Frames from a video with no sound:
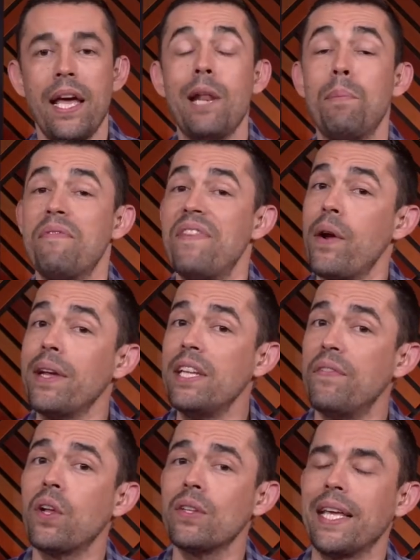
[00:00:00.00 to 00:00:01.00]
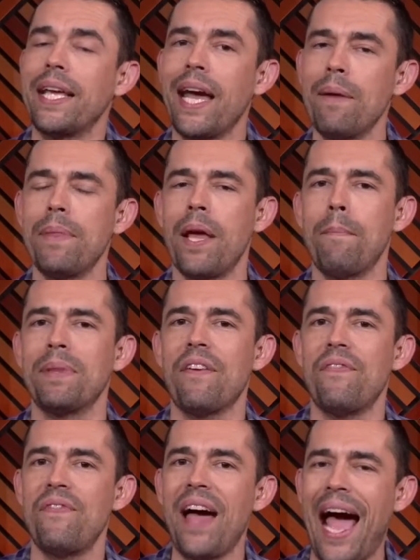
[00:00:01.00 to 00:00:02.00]
It'll be very difficult to get him there, but the
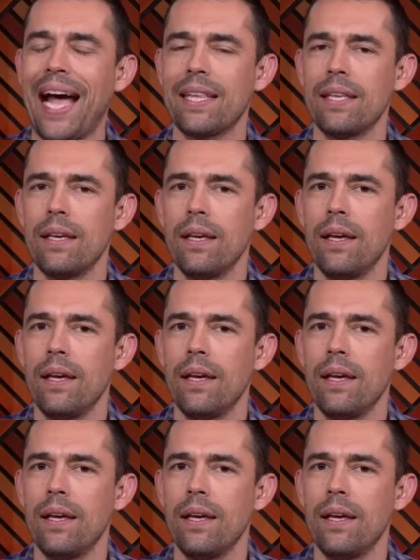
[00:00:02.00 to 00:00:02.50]
fact